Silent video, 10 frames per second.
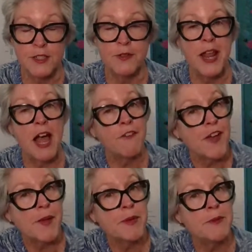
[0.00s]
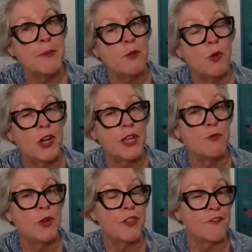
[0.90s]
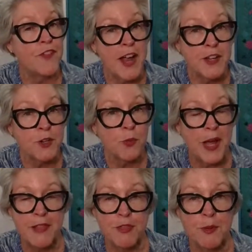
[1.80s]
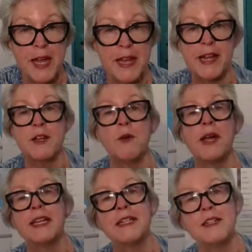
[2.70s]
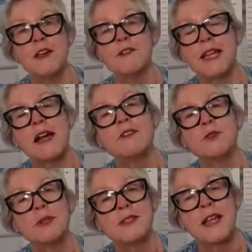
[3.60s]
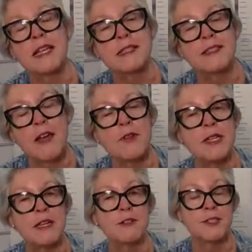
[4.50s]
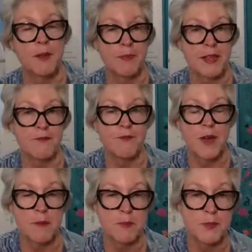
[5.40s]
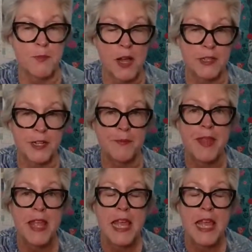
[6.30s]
So now if I'm going to be working with a finer weight thread, I know I need to go down to a size 70 or something smaller.